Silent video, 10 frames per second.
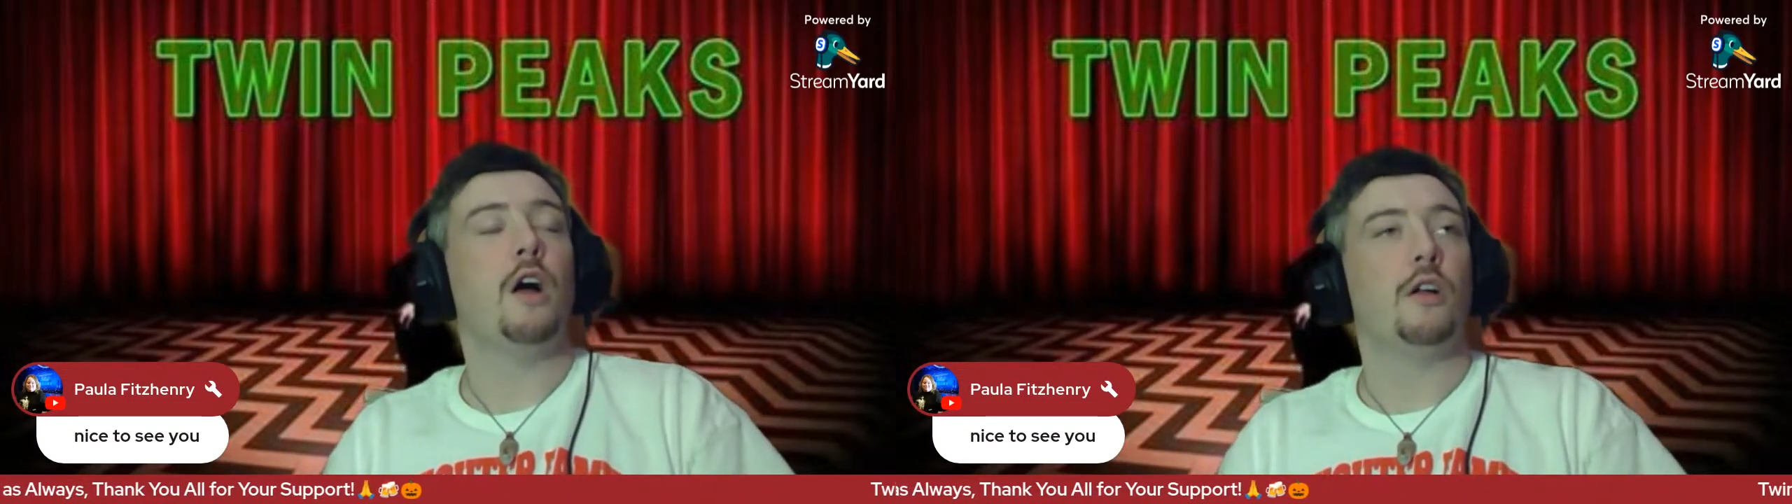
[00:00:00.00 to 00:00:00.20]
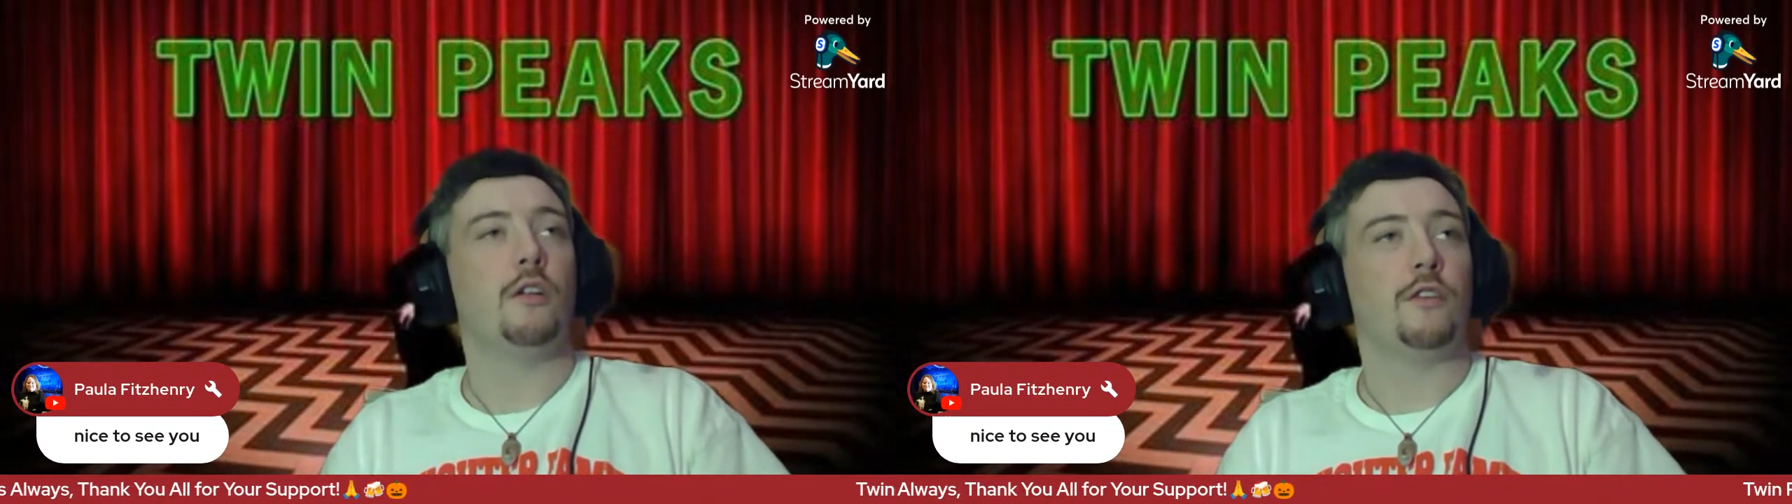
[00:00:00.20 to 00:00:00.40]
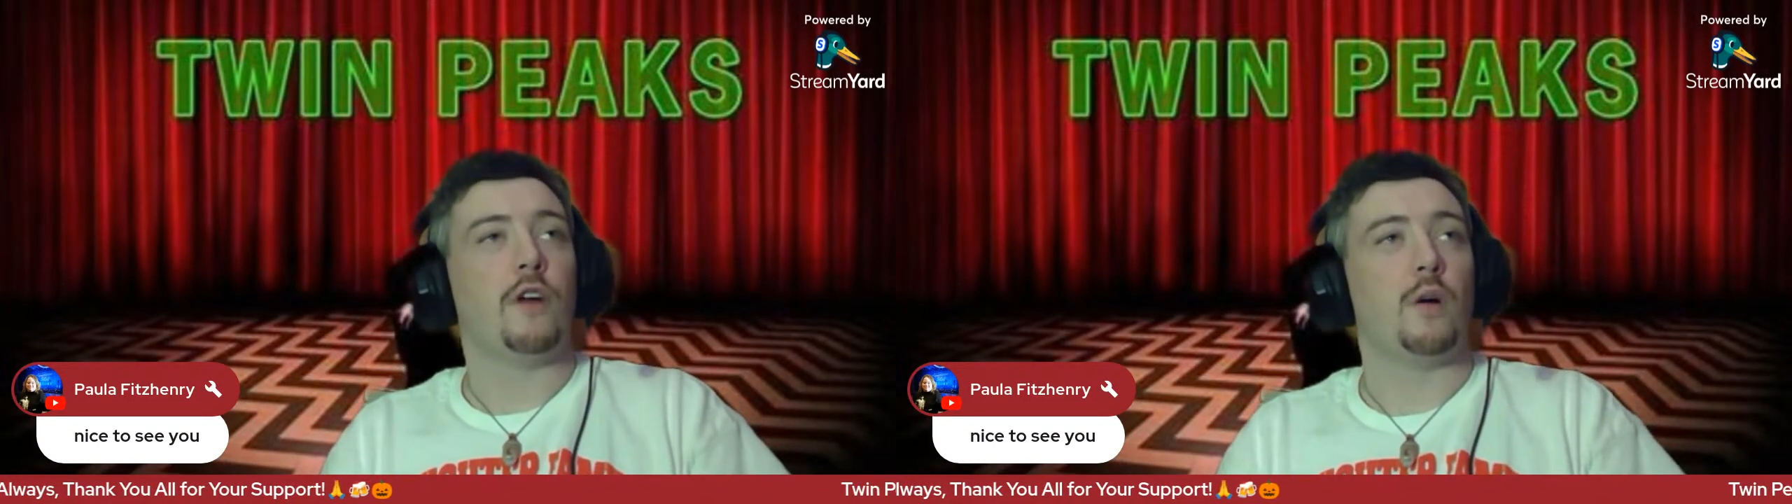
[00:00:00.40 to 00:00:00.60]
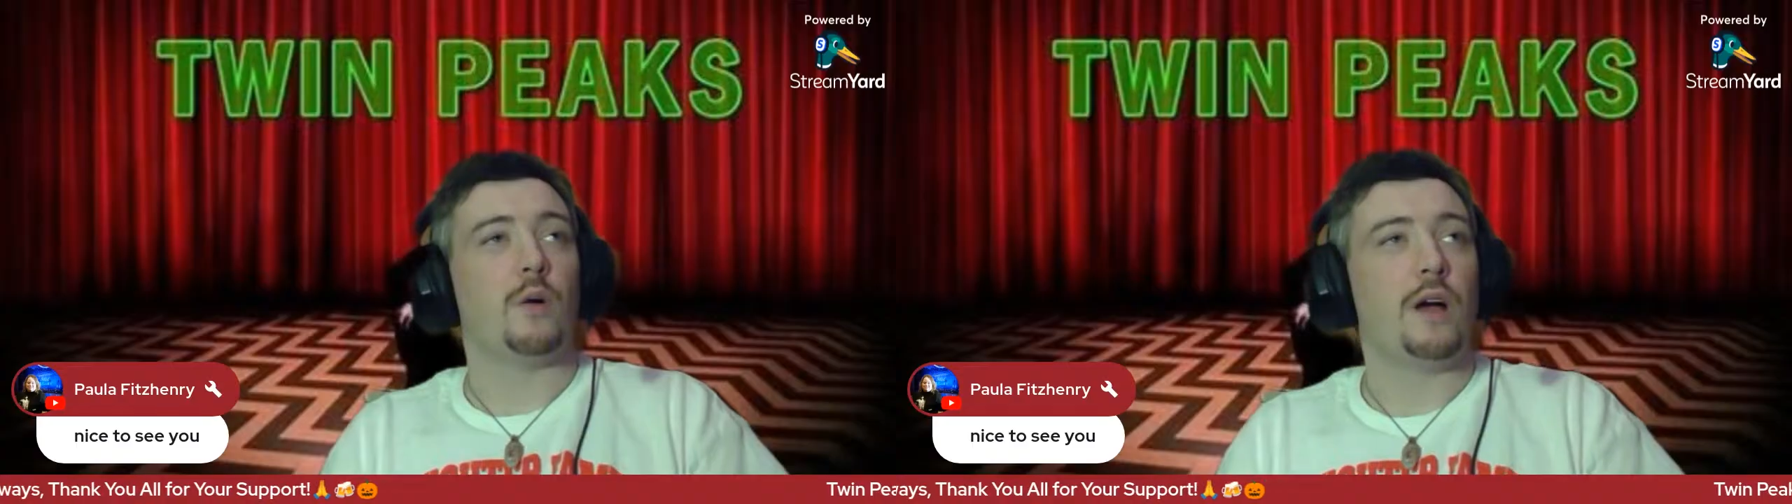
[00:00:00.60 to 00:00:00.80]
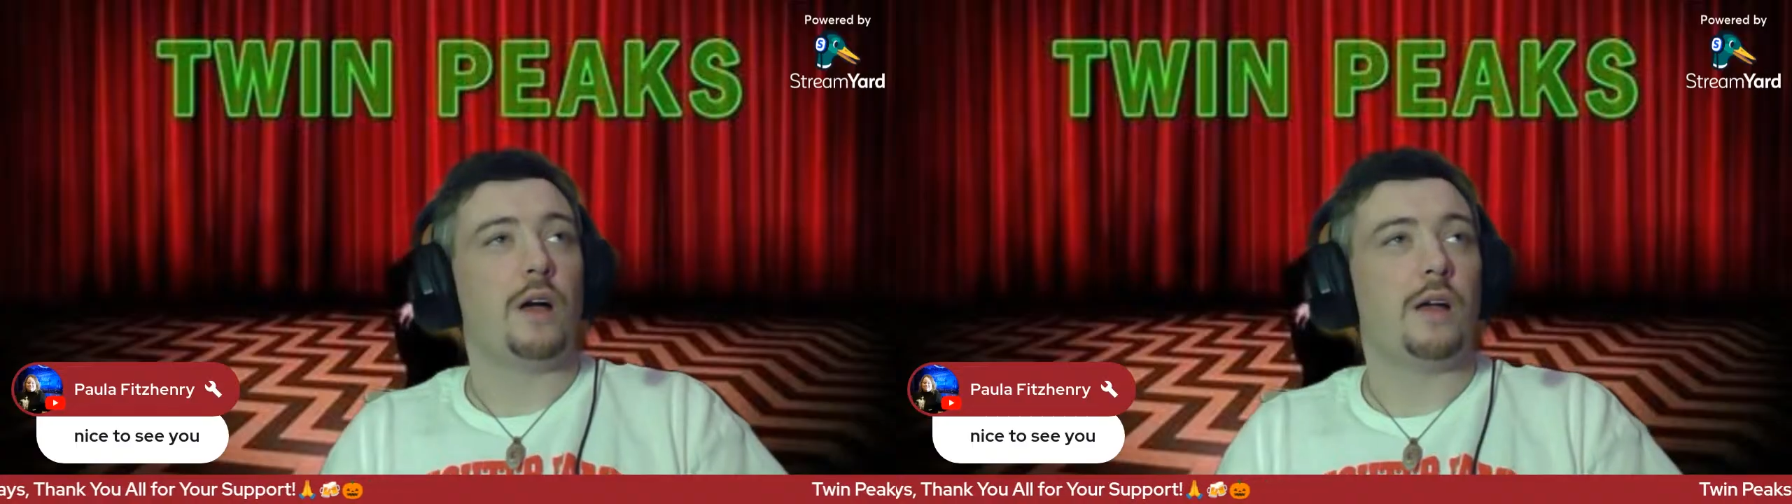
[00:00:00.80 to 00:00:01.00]
So
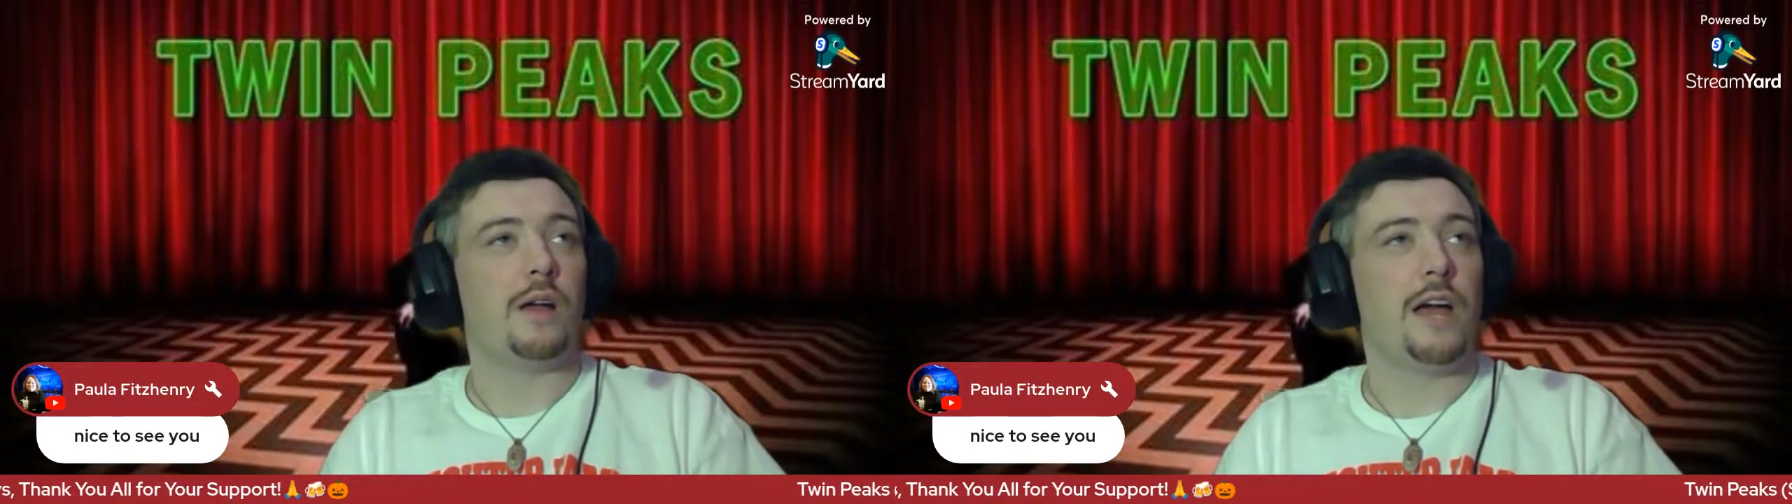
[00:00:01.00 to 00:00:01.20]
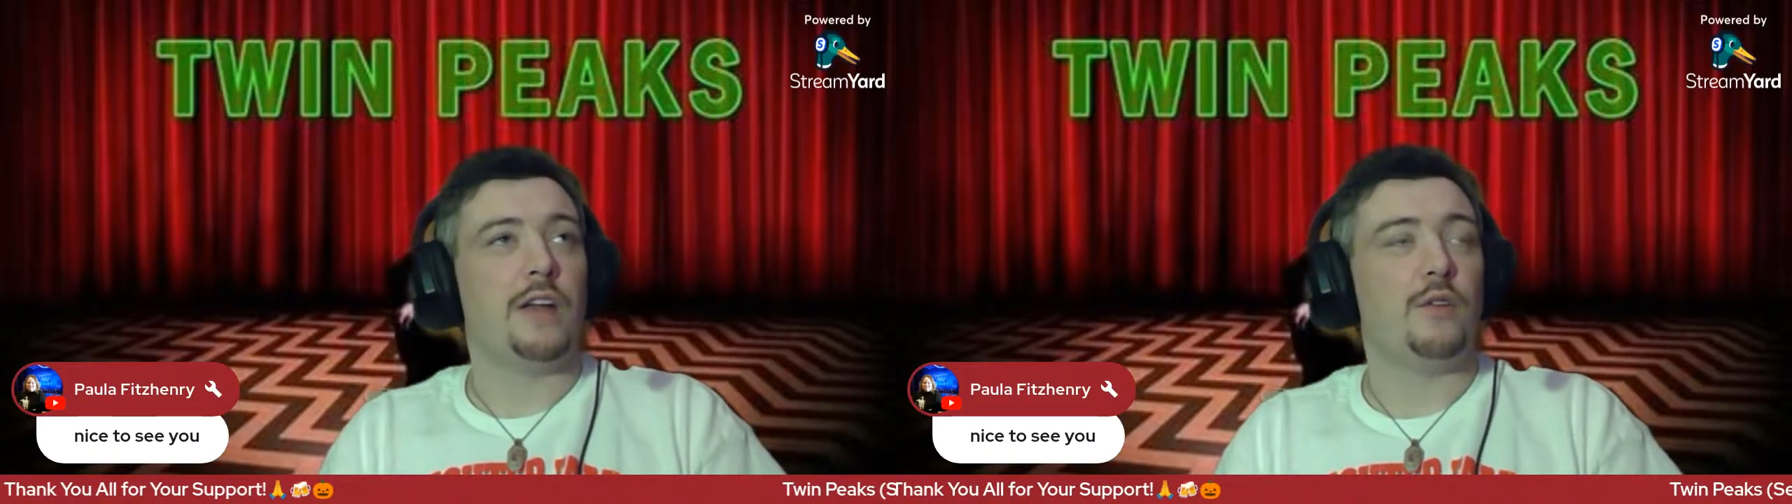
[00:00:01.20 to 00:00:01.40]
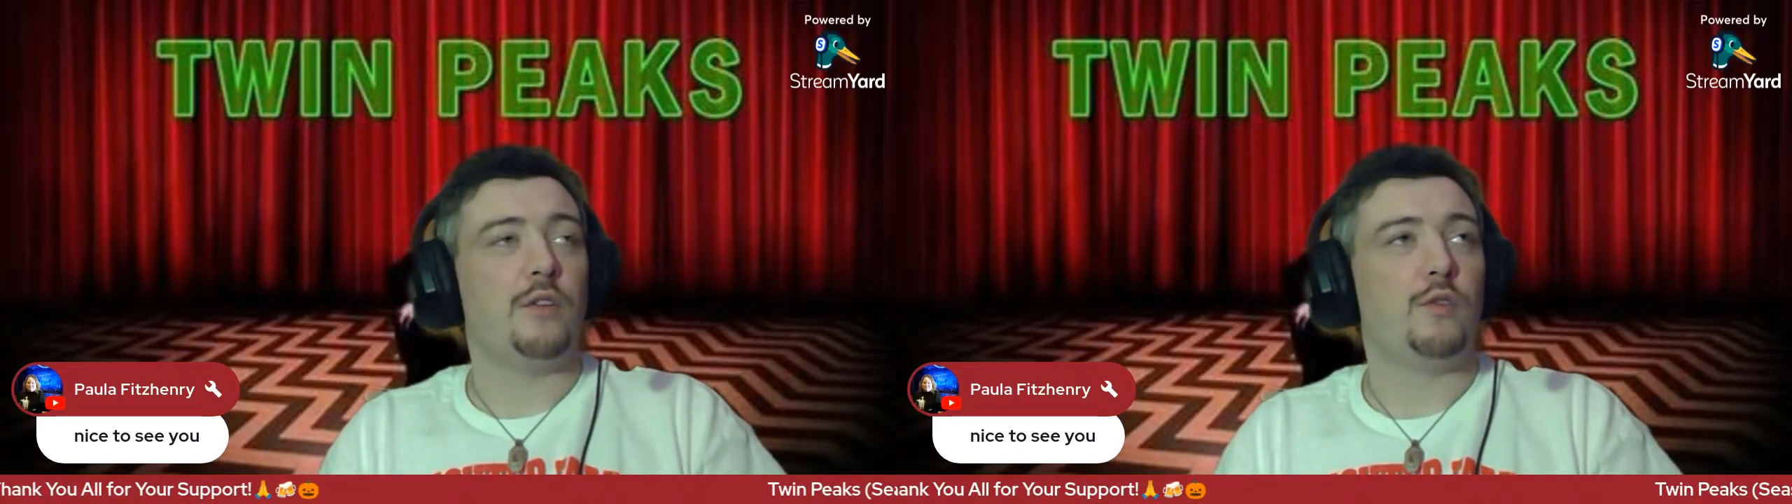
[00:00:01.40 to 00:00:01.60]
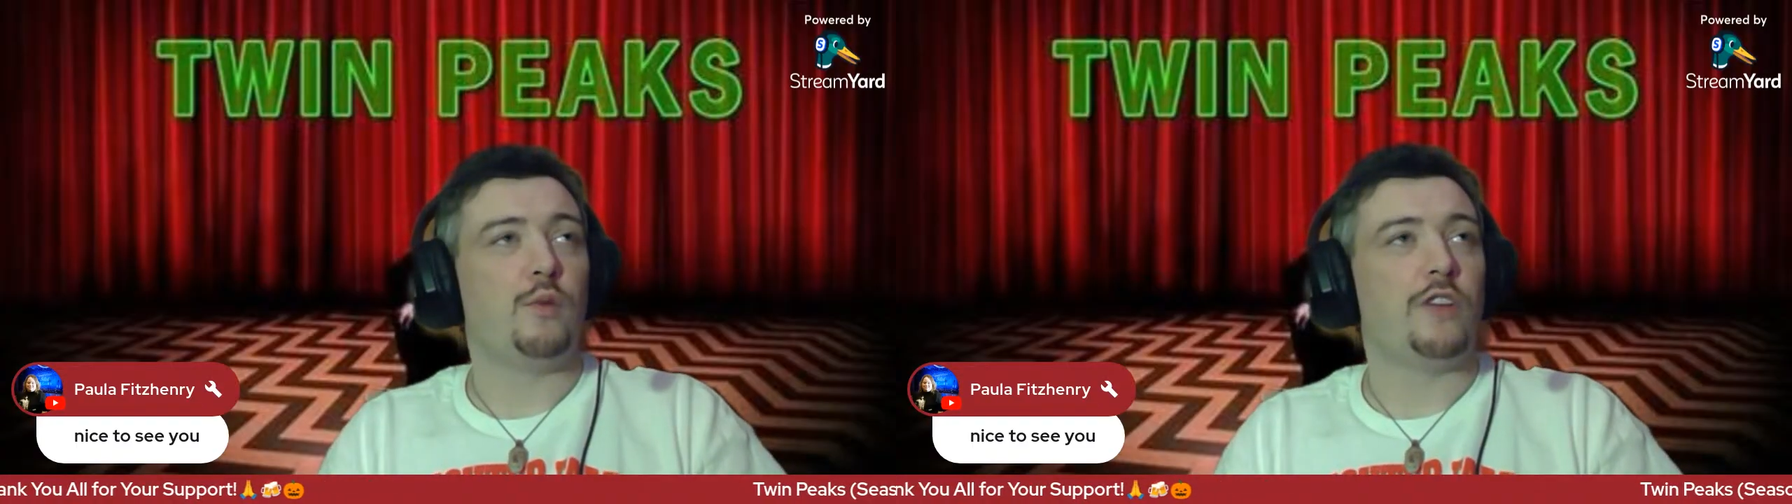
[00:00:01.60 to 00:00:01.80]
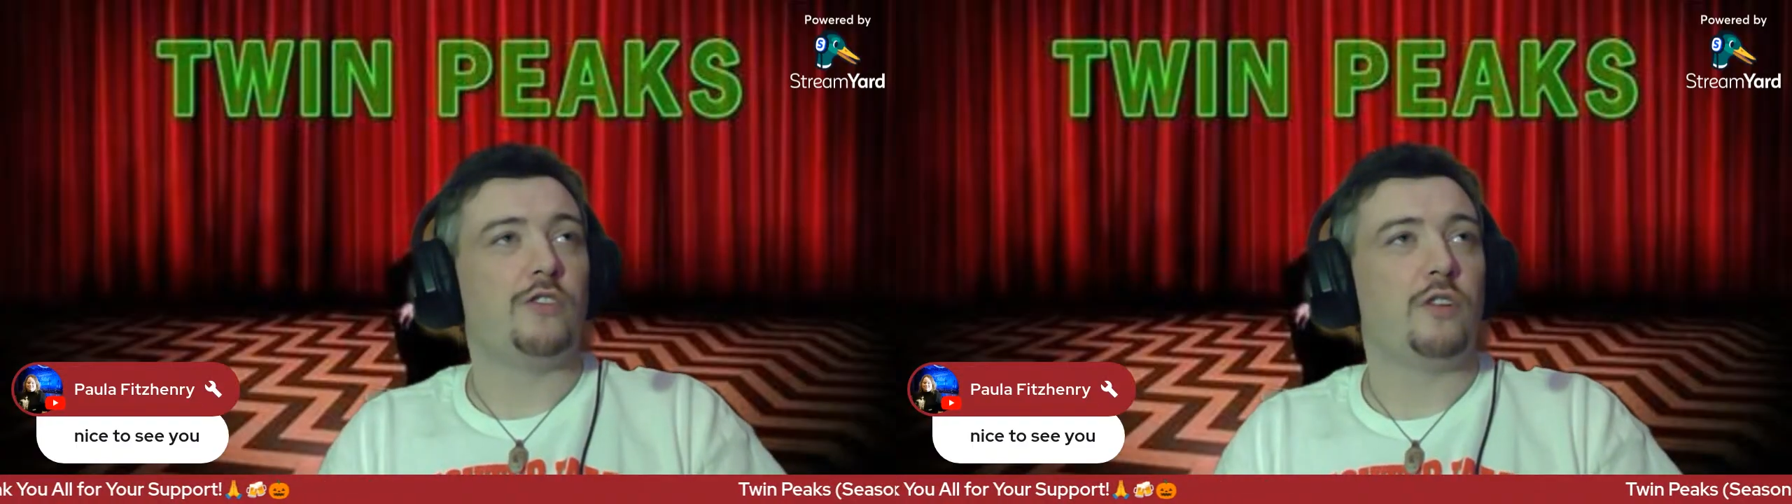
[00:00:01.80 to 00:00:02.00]
anyone who's
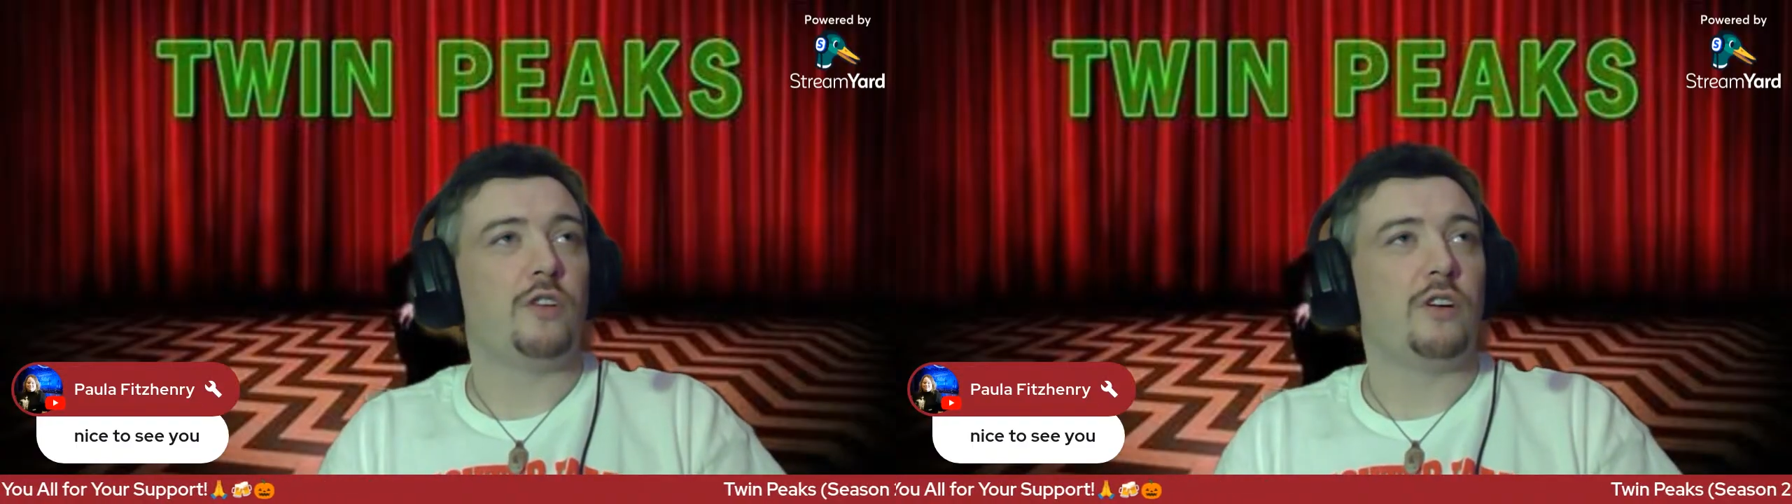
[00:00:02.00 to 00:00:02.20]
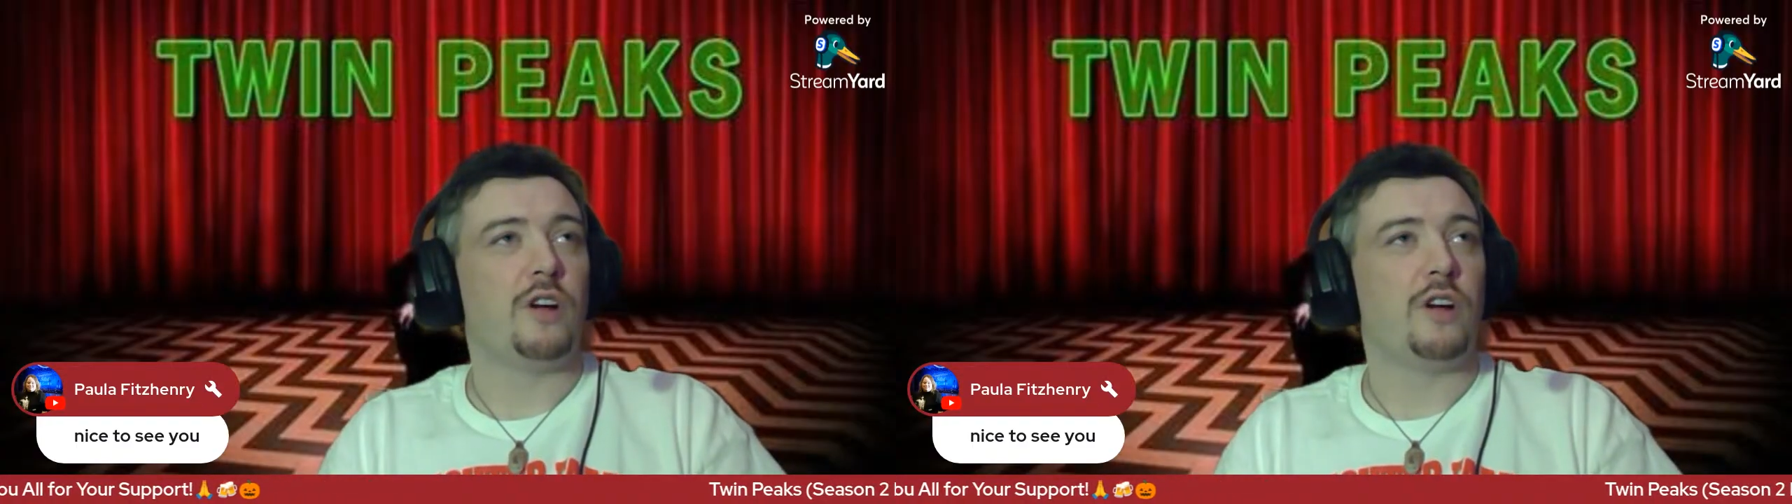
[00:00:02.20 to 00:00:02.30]
watching along,